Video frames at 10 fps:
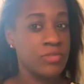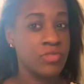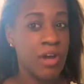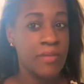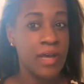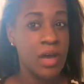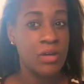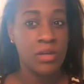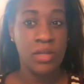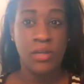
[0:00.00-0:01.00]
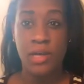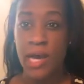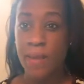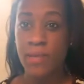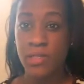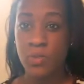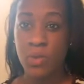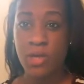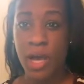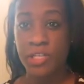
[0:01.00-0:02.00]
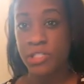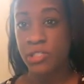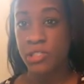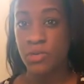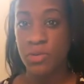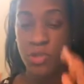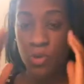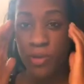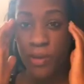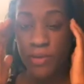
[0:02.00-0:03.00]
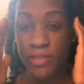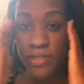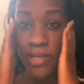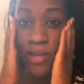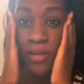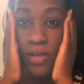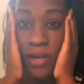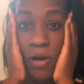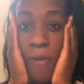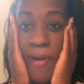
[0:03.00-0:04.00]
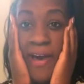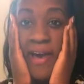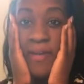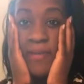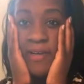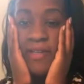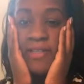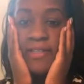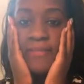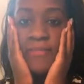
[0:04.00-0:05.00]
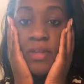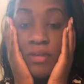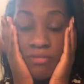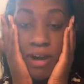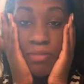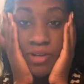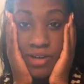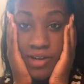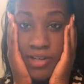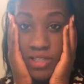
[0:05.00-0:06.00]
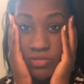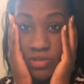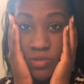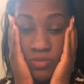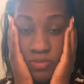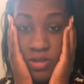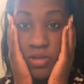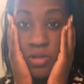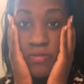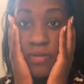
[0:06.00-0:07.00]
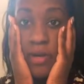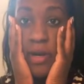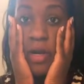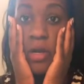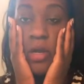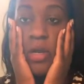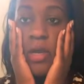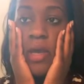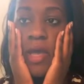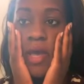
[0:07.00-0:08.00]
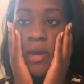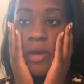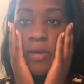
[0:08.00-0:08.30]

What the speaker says: drop down in the comments what I should do so it'll be able to stay like on my head, because wrapping your hair at night is really, really good for your hair. And